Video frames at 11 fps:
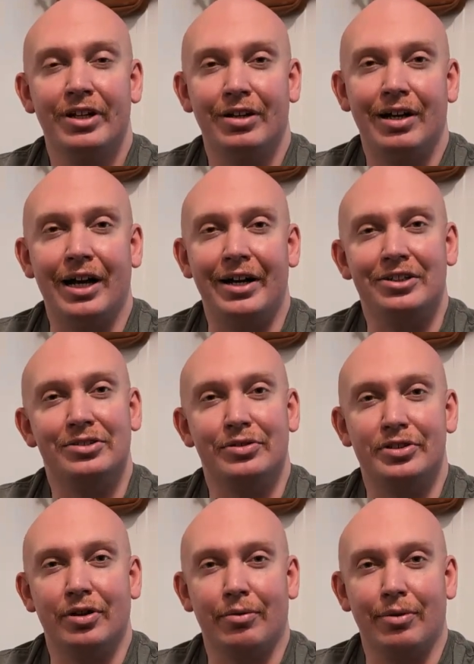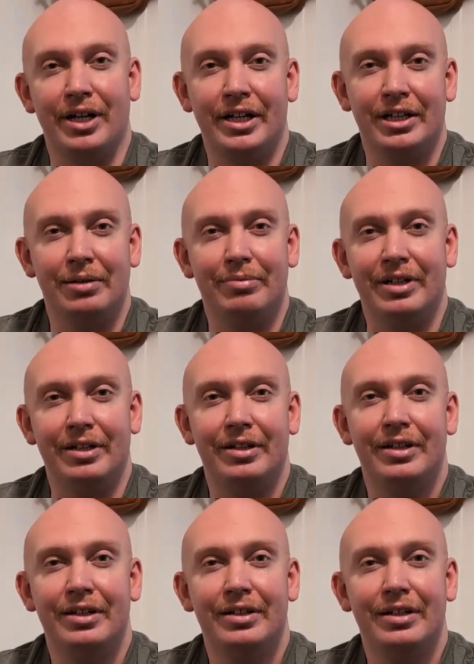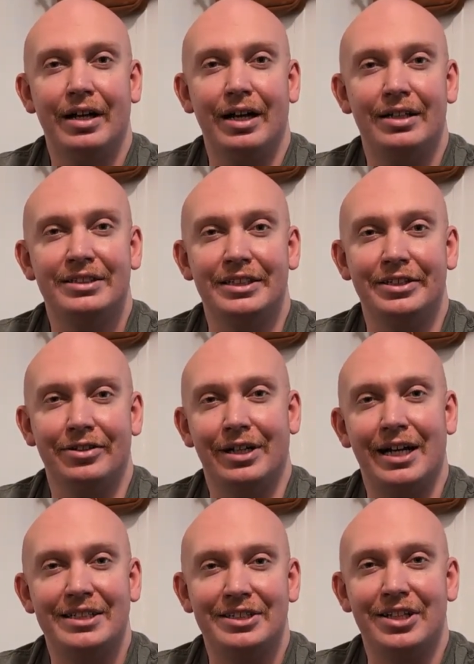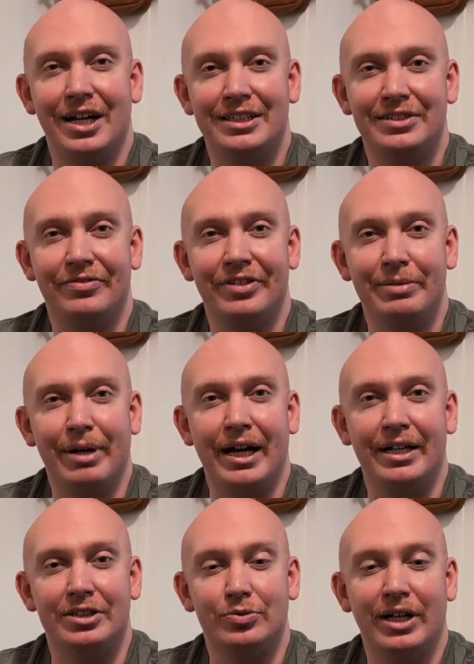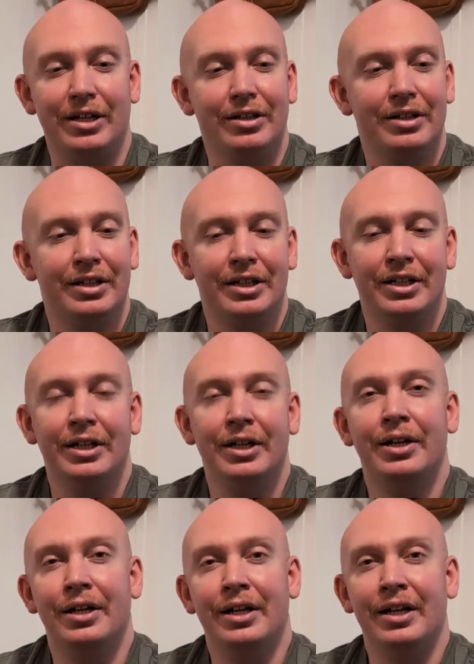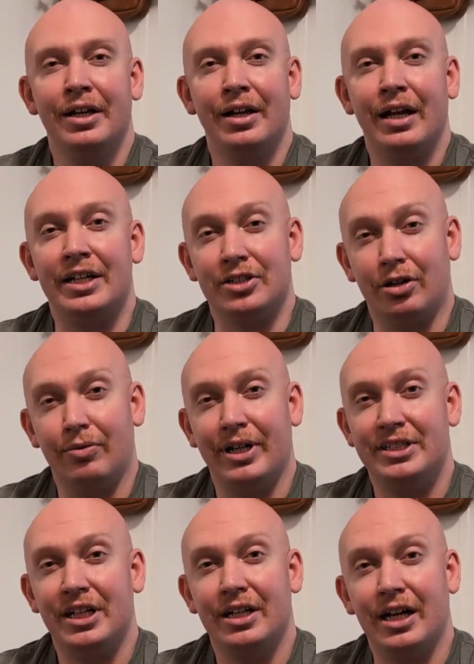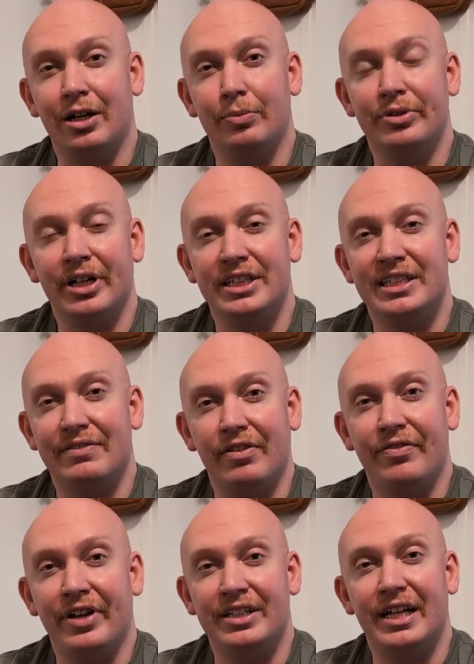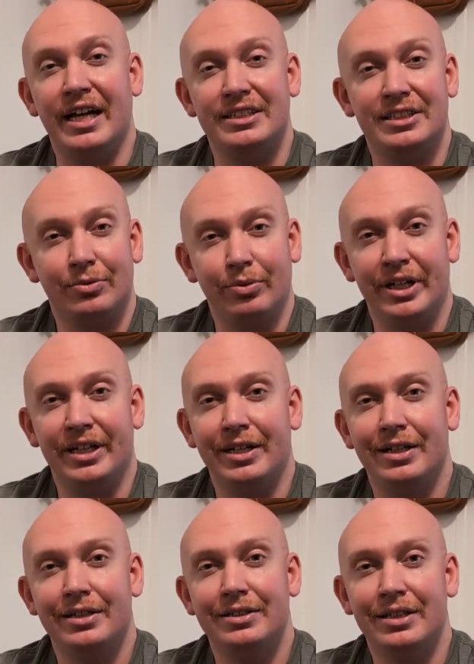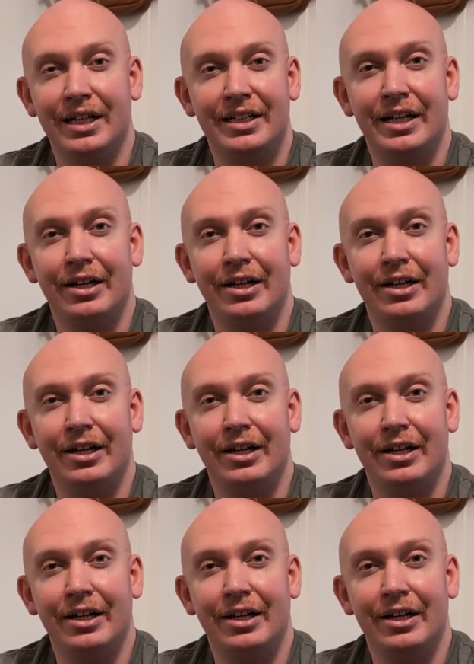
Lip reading: you know, I also enjoy reading them and seeing your guys' thoughts and feedback as well. As always, I hope you guys have a fantastic week. Take